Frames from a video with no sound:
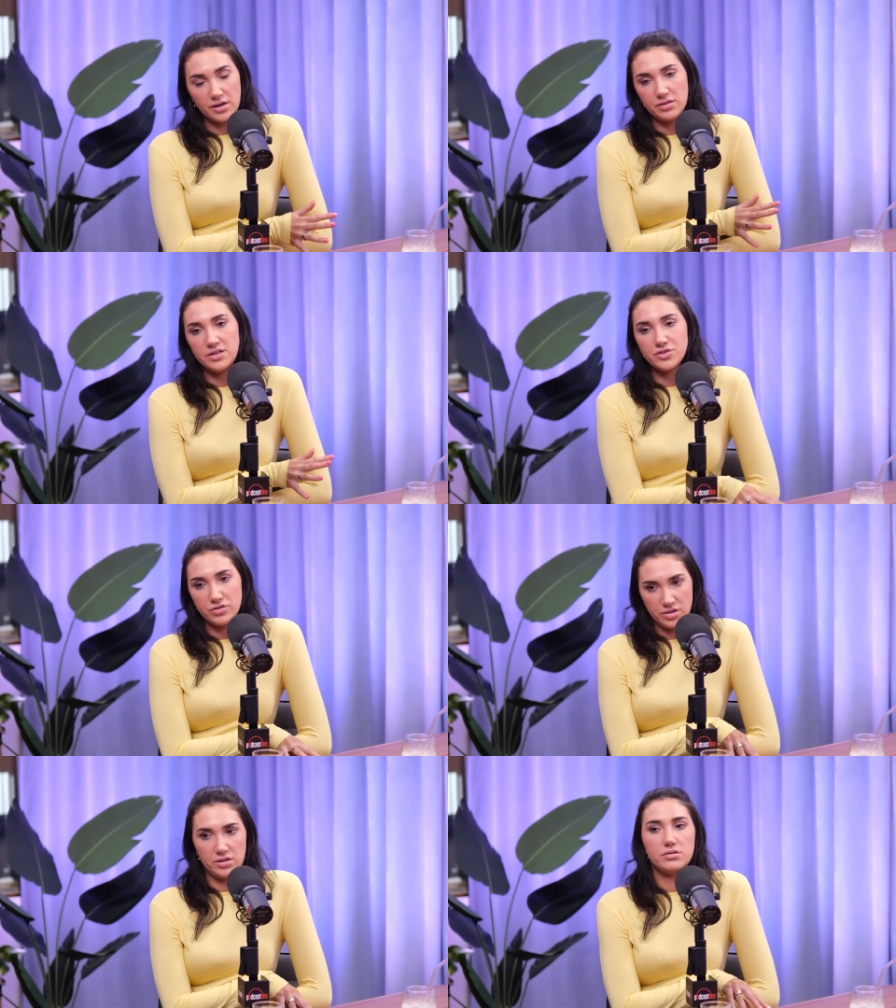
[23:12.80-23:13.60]
These are
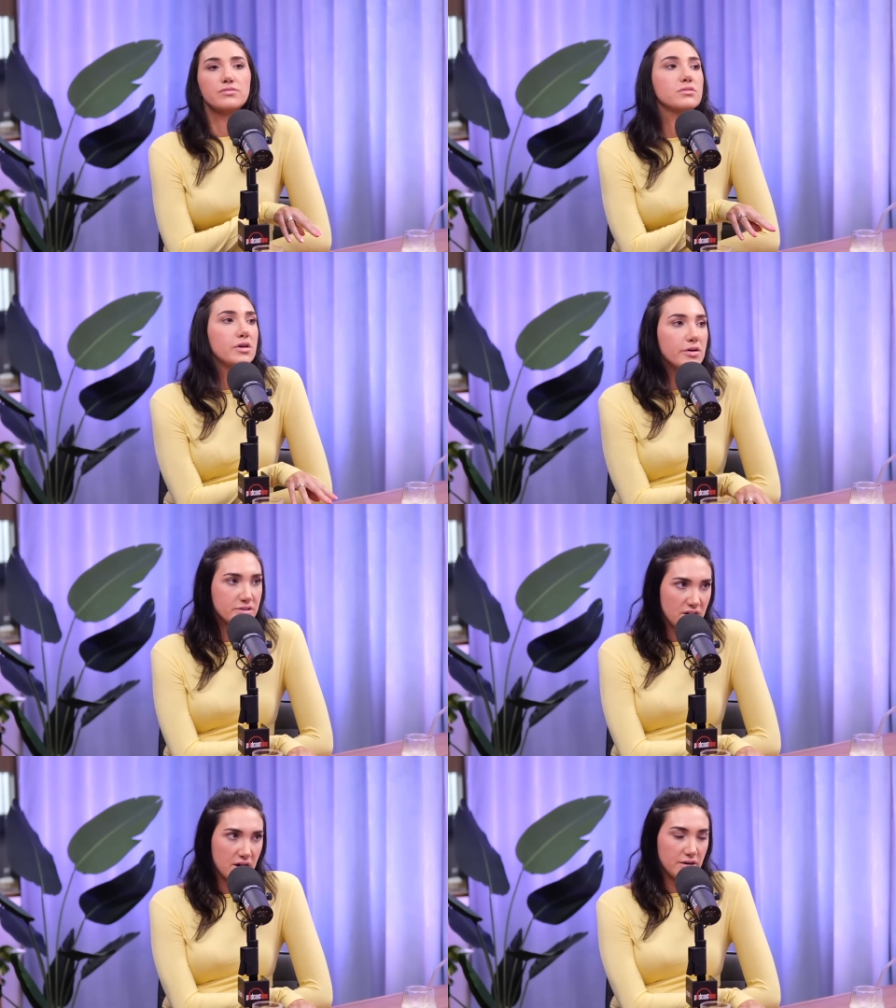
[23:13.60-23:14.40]
it's
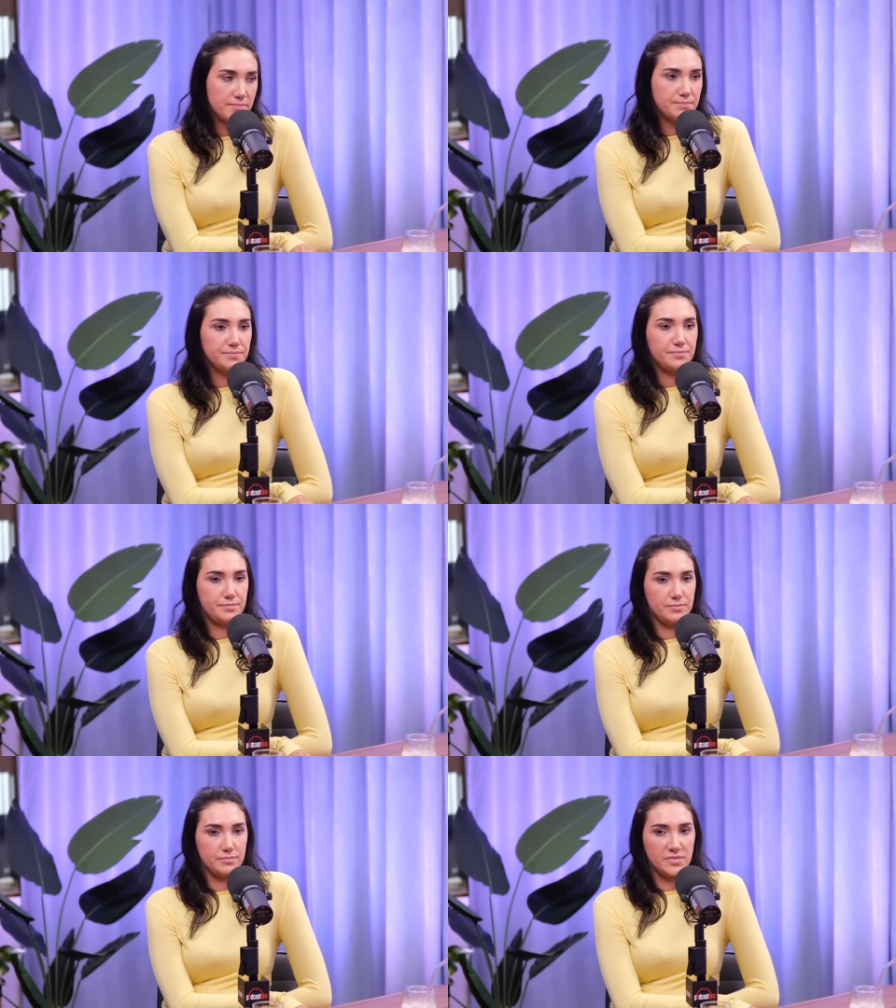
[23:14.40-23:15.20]
not
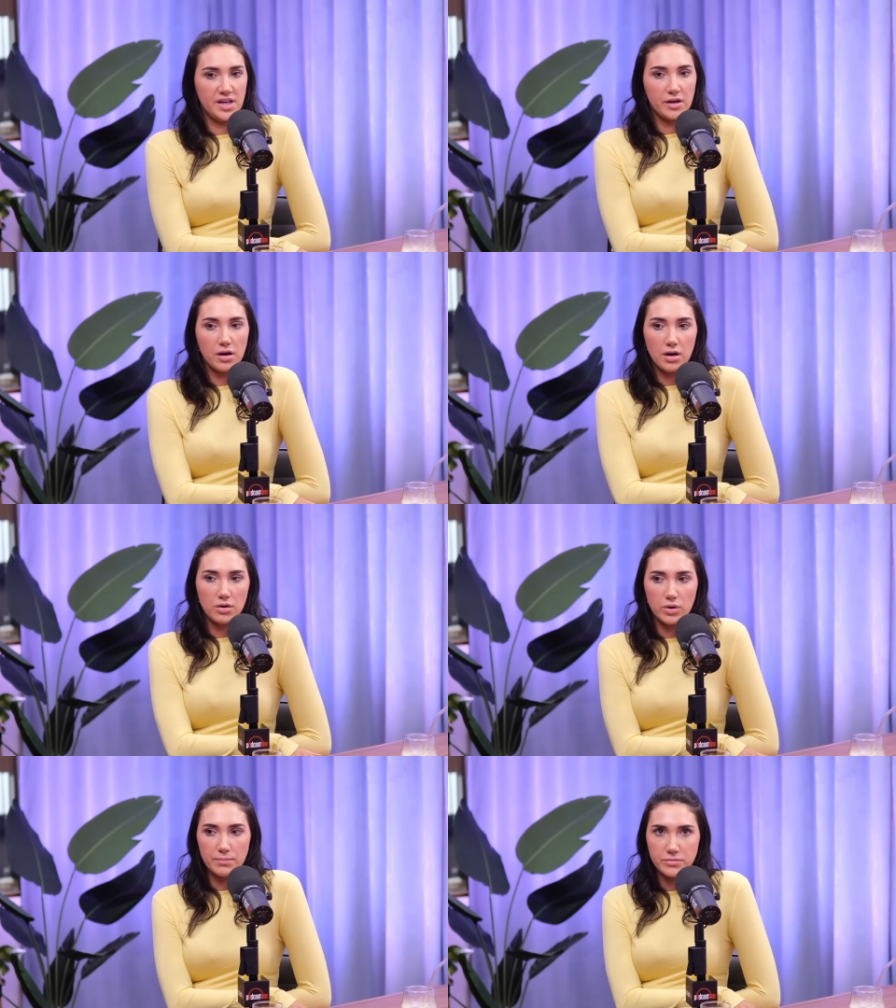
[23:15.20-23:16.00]

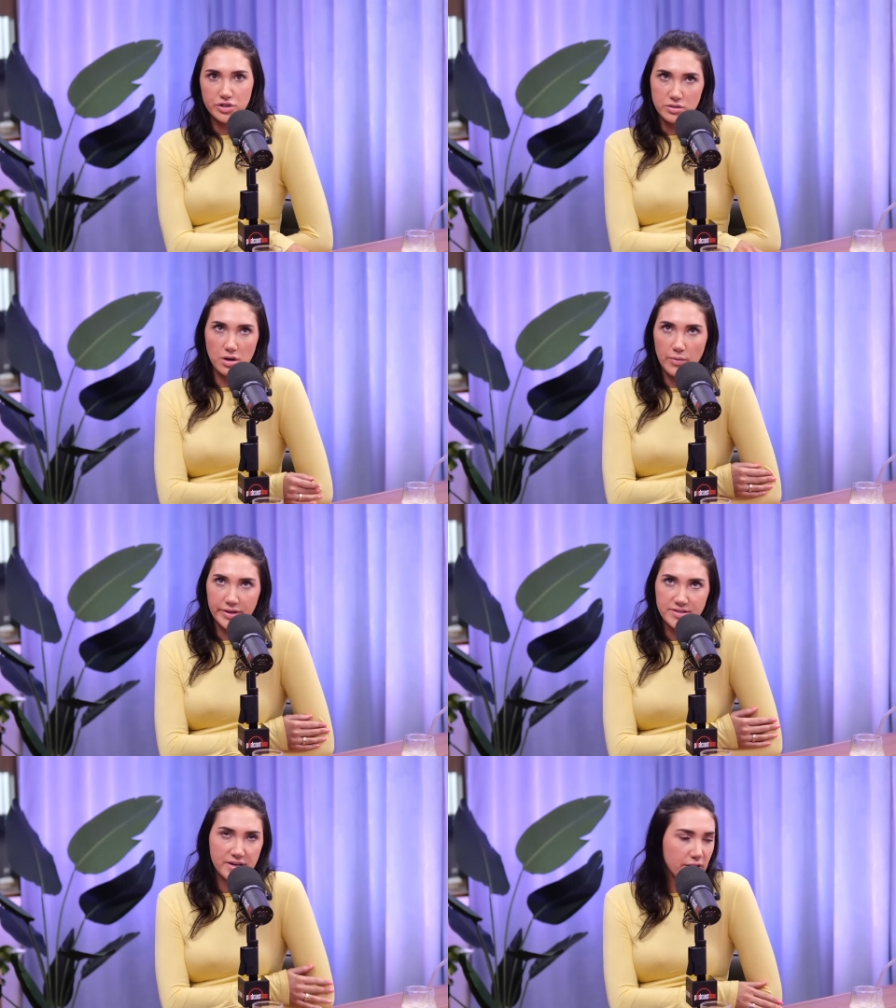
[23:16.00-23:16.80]
I'm just going
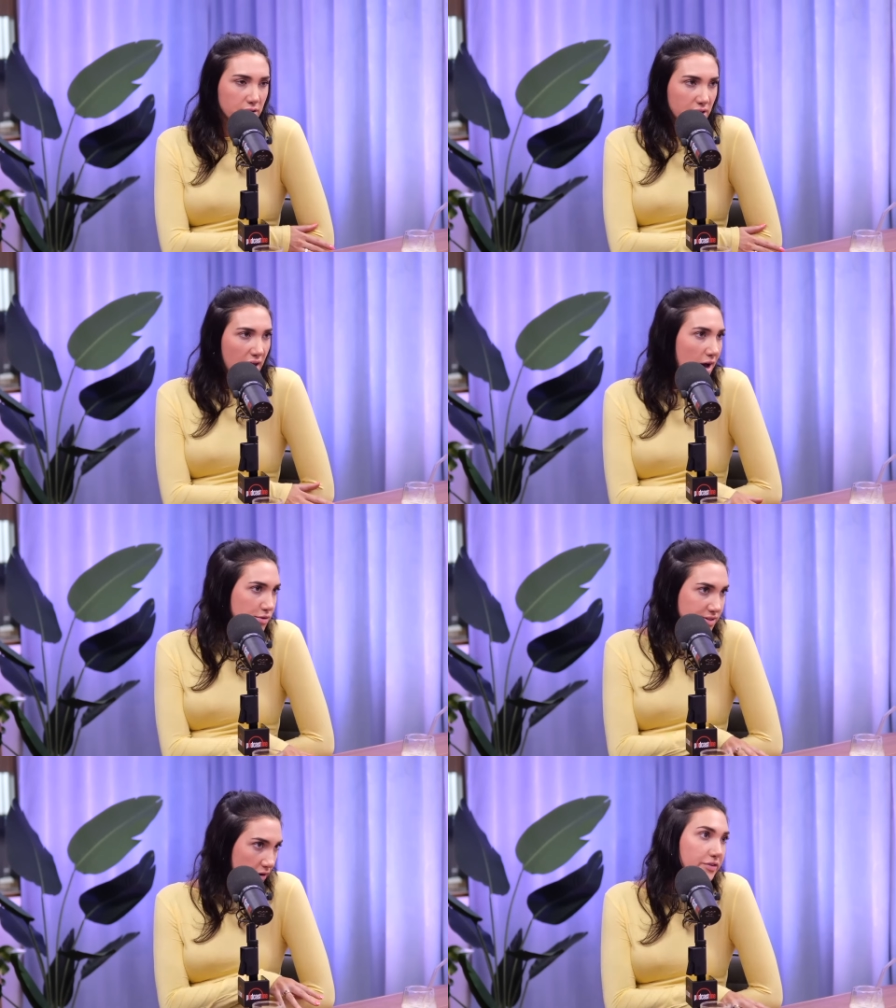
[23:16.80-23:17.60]
and sitting at a
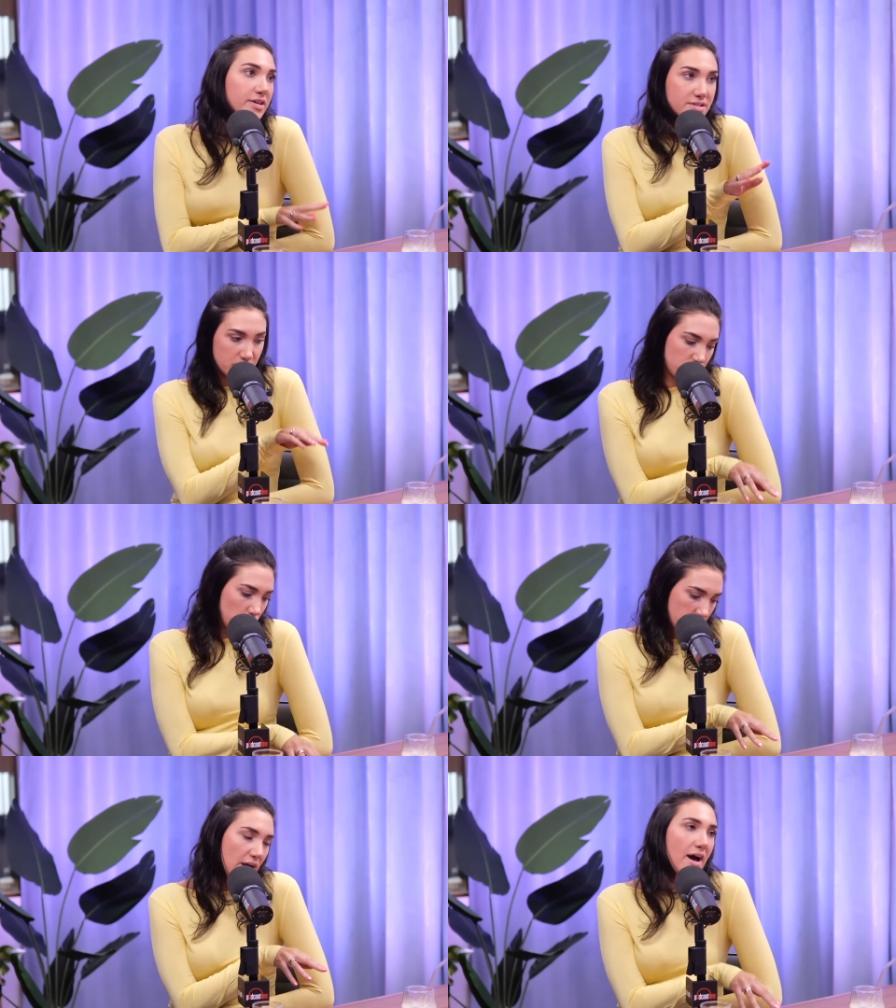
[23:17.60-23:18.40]
house. I feel like it's
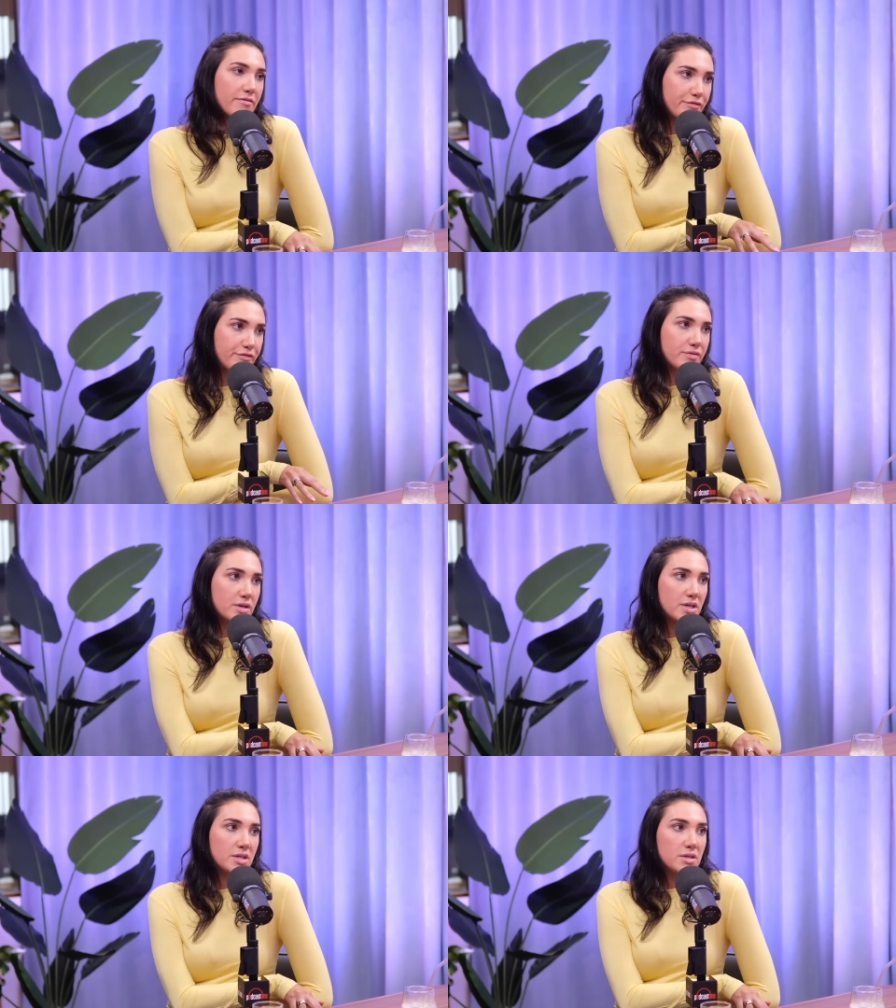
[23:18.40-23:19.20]
where you have
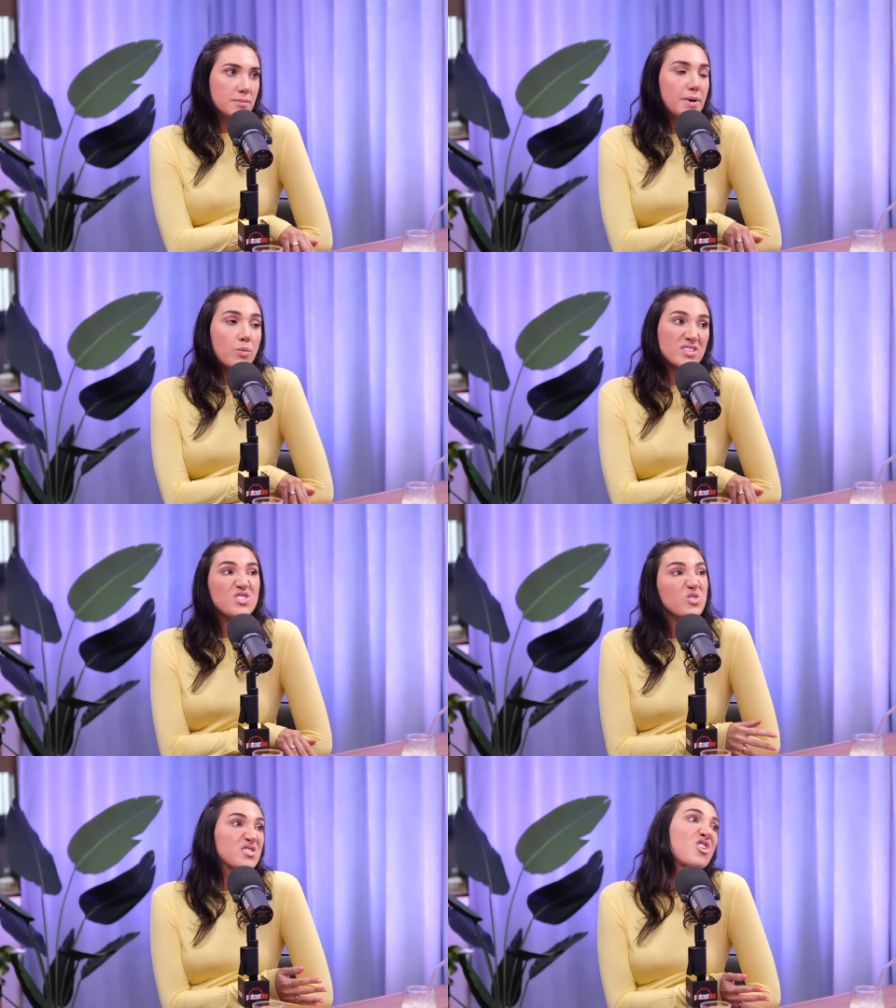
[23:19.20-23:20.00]
Ben wants to do
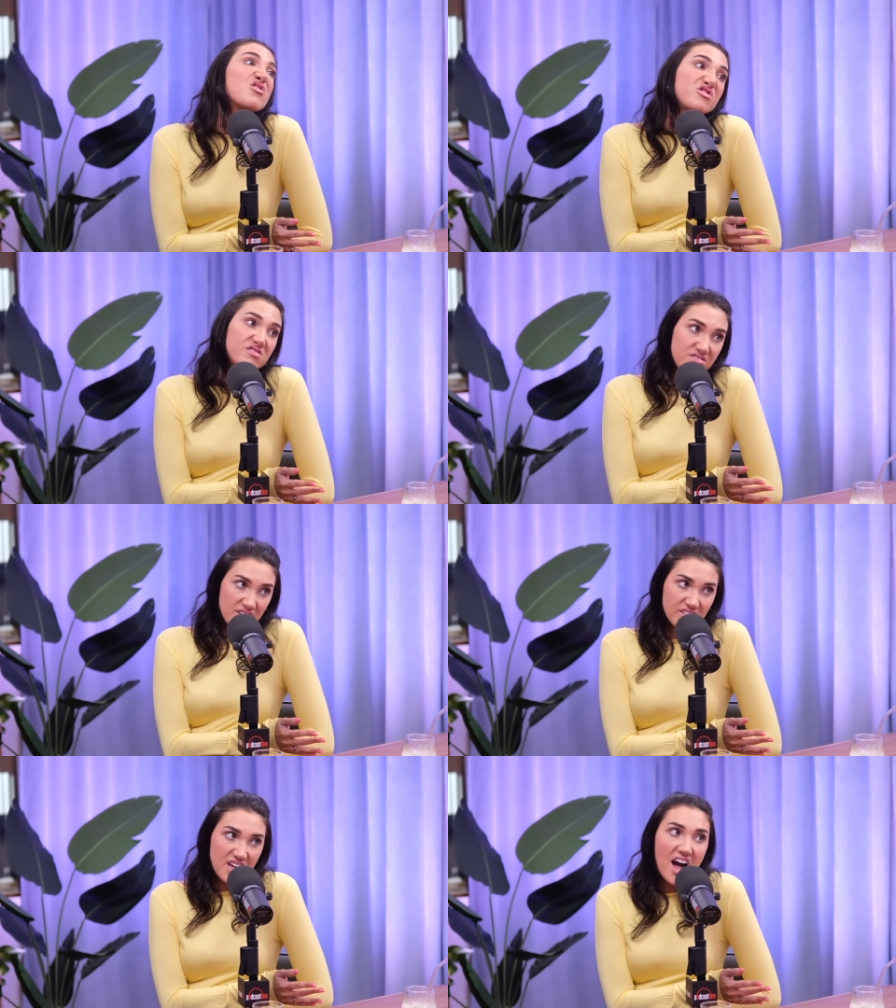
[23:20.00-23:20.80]
excursions,
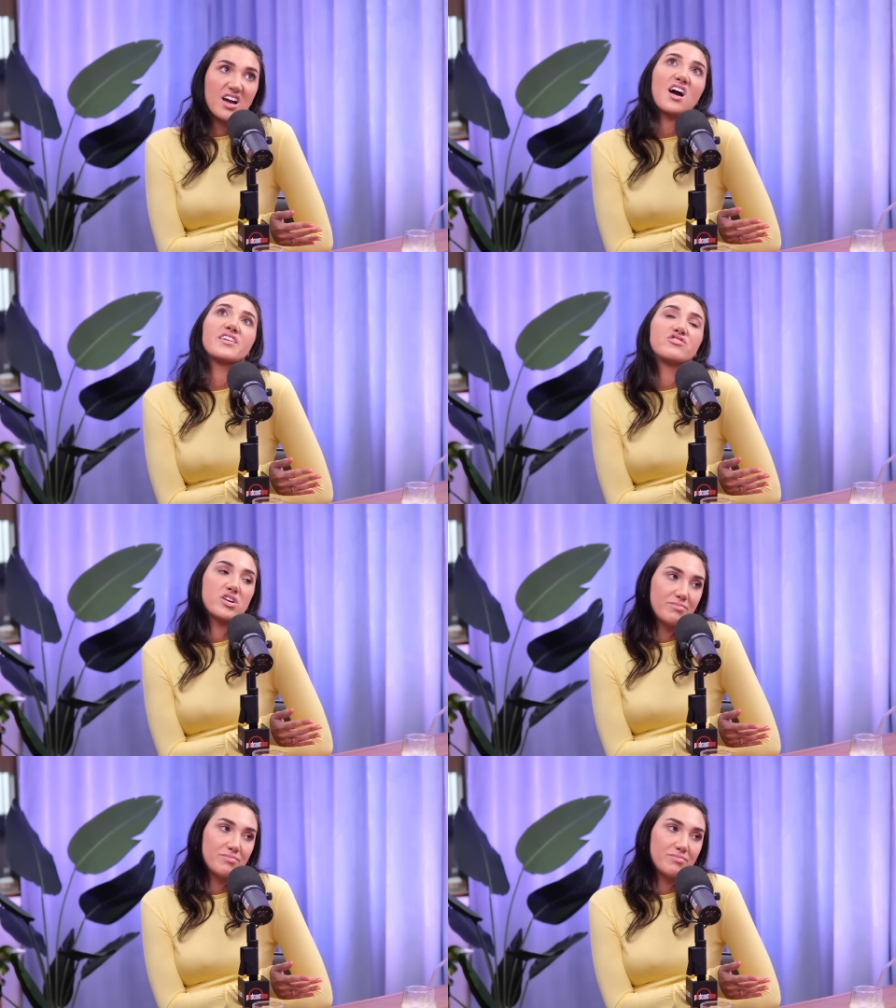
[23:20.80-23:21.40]
that kind of trip.